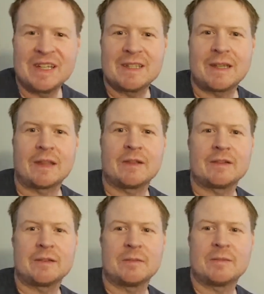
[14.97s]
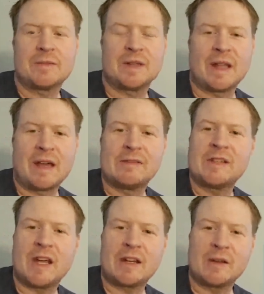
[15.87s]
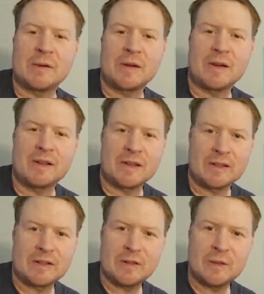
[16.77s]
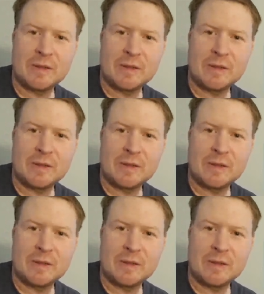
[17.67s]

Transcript: yeah, there's some live chat going on there too.